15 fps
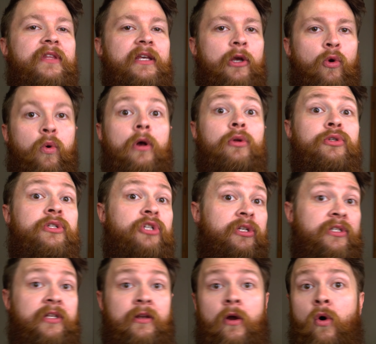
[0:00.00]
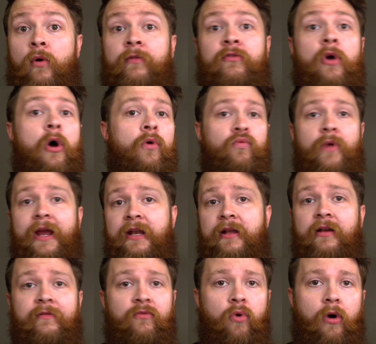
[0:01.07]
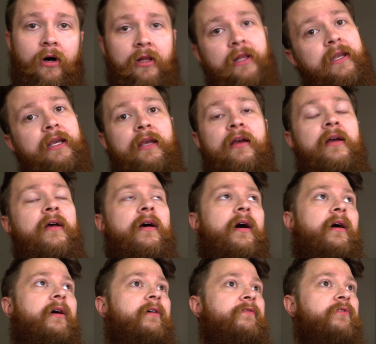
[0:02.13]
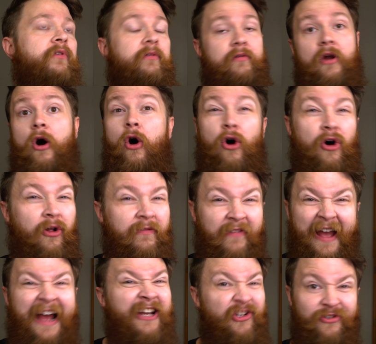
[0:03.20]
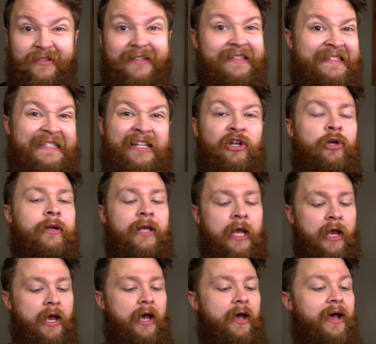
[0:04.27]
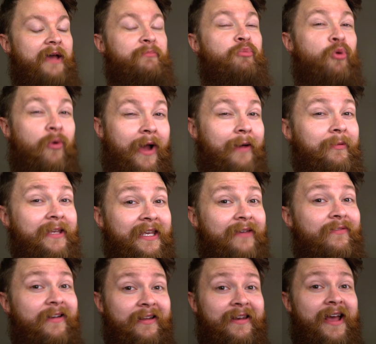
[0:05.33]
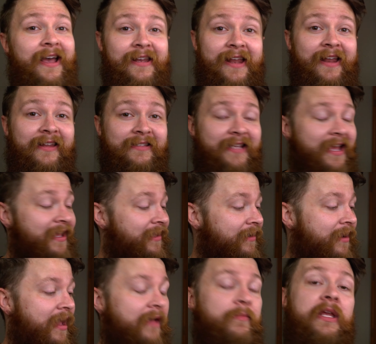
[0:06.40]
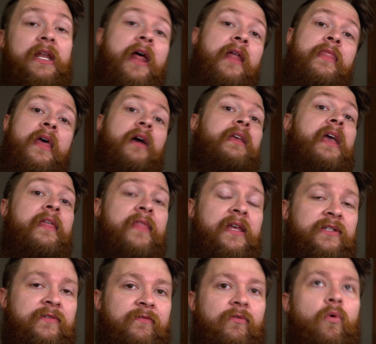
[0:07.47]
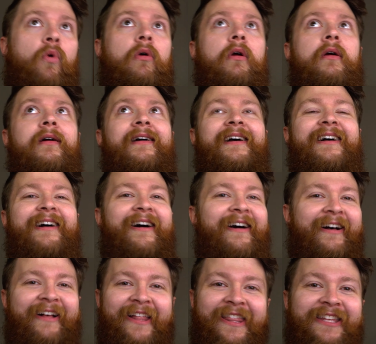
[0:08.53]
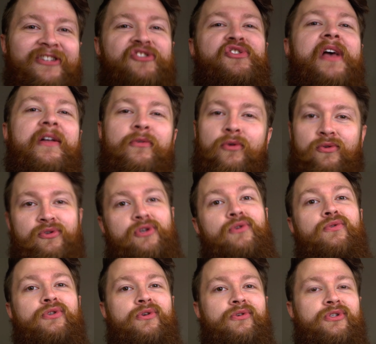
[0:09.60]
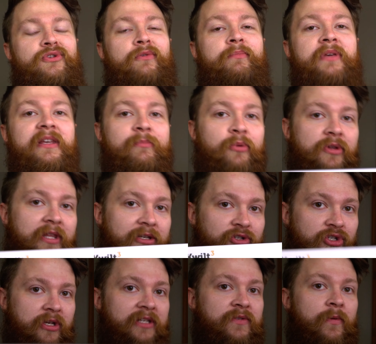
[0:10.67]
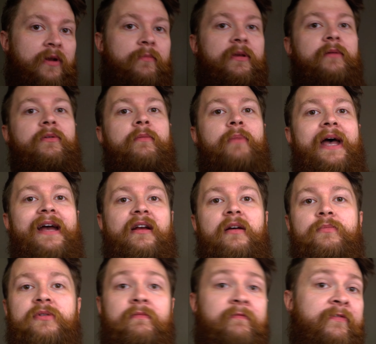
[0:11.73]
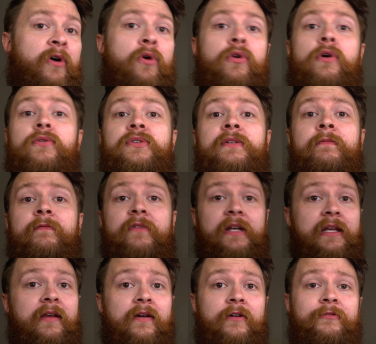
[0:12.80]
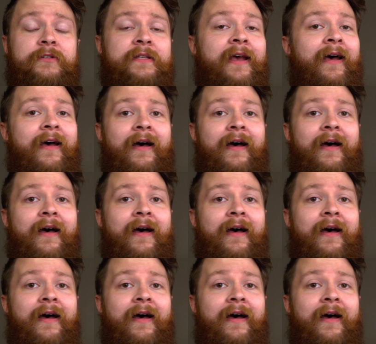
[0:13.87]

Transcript: the Kwilt just an overall rating of quality for all factors considered, I'd probably give it a 9 out of 10. I mean, and again, that's for the general user. So people that just want to be able to back up some photos, some videos,